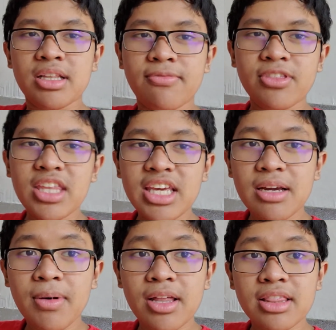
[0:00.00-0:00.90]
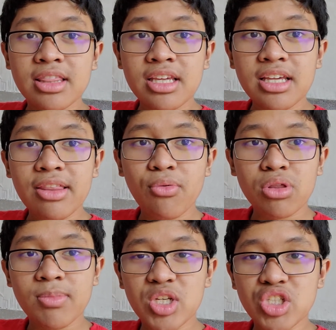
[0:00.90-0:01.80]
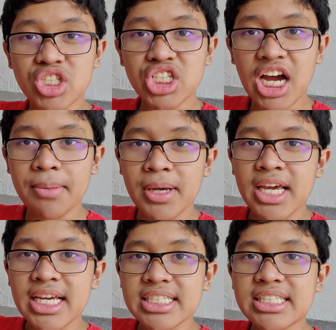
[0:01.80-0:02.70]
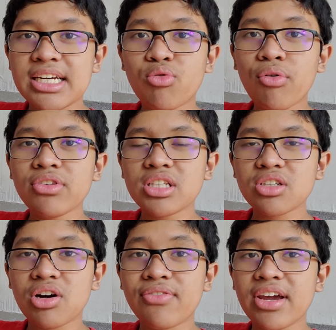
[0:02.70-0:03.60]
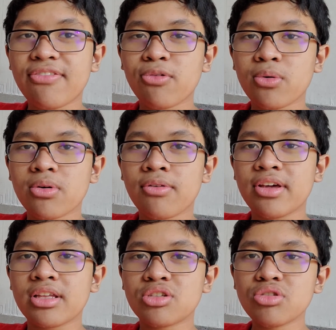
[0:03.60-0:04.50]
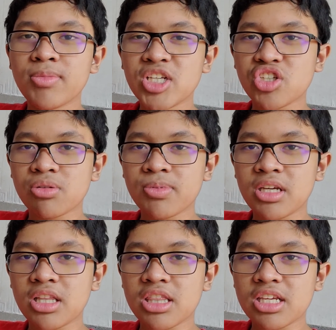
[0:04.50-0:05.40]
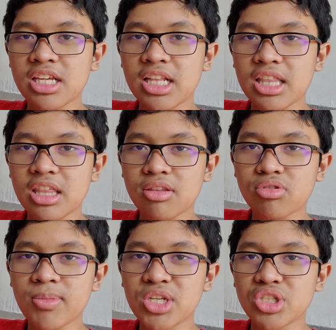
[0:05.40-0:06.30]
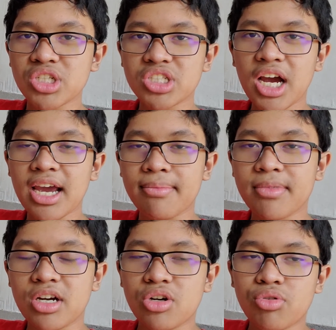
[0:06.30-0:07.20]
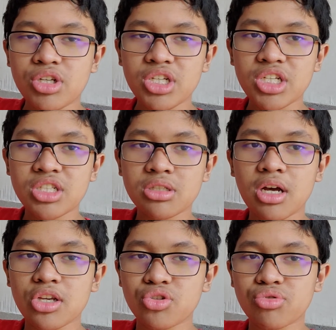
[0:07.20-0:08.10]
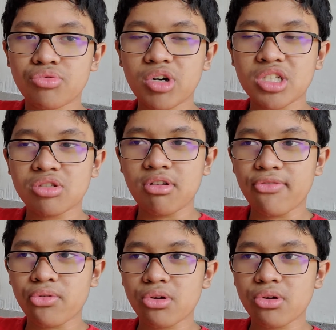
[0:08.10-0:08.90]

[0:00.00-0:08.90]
thinking the fourth dimension is time is the equivalent of a two-dimensional being thinking that the third dimension is time, which is not true whatsoever.